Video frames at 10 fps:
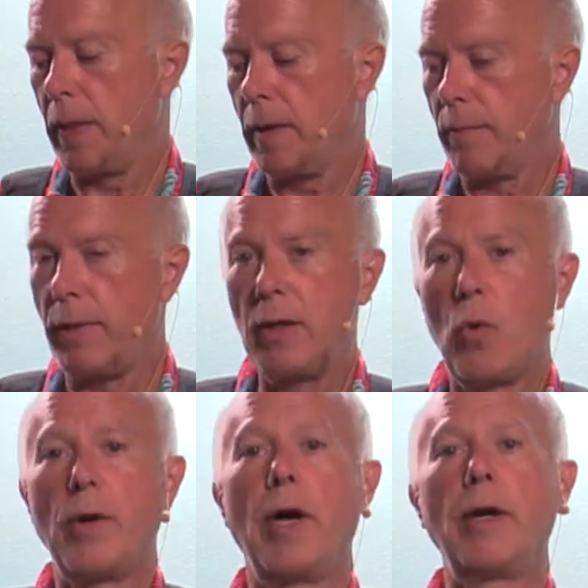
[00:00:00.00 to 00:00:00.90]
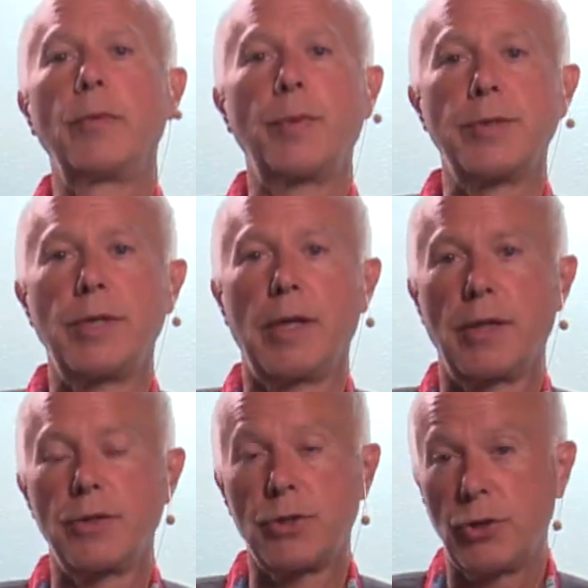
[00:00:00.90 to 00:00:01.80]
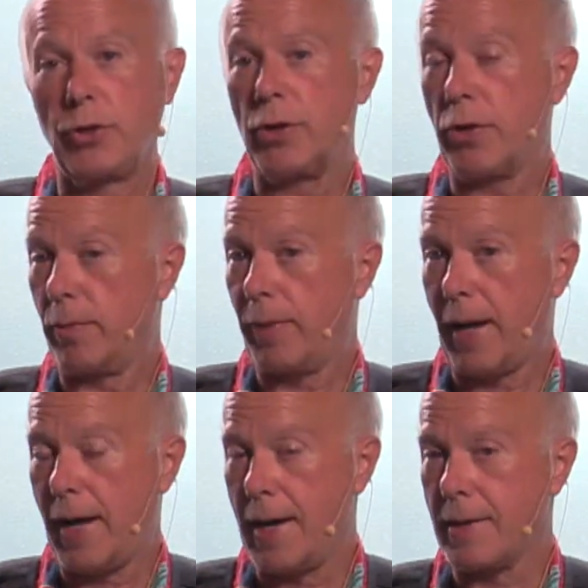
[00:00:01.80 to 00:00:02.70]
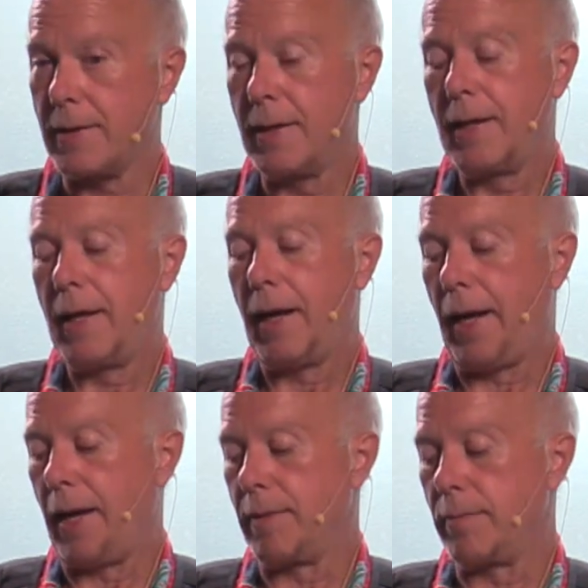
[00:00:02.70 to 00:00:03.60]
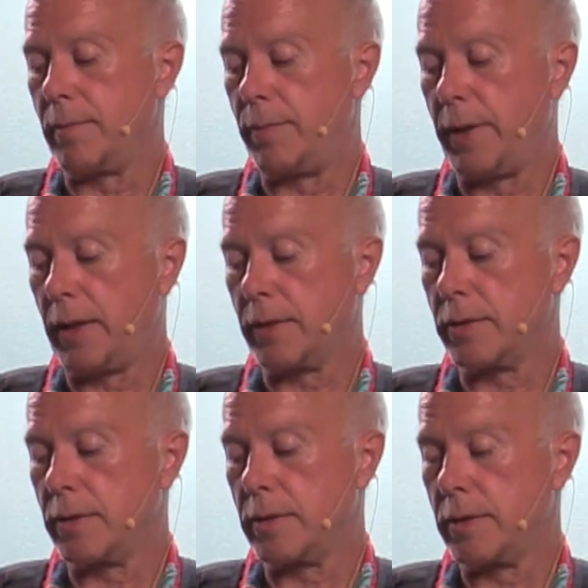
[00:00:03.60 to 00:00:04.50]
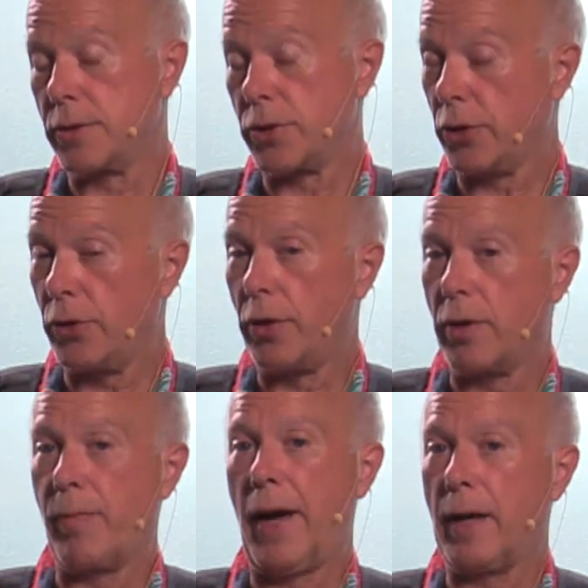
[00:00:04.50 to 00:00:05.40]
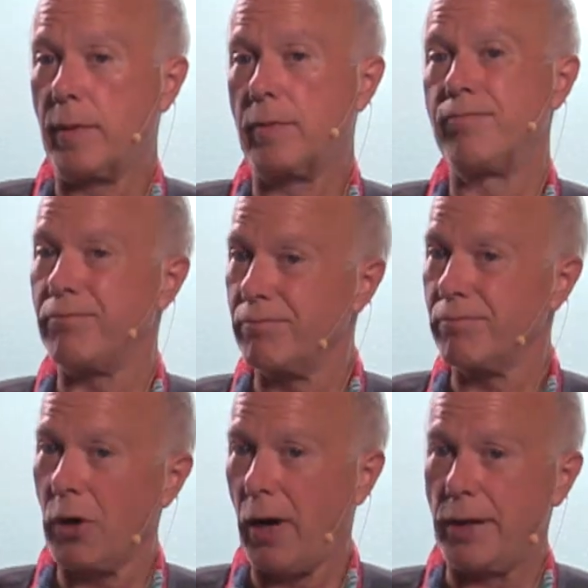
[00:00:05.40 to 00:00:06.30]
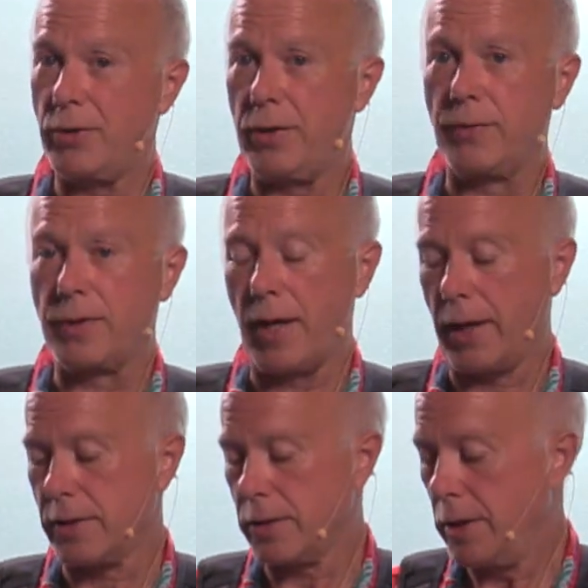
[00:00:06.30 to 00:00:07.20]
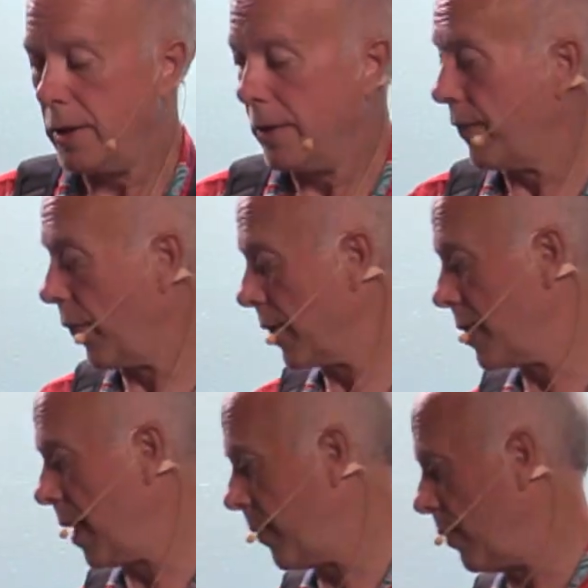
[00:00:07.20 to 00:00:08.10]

being 100% Zacuto compliant and being Zacuto compatible are like 2 different things. For example,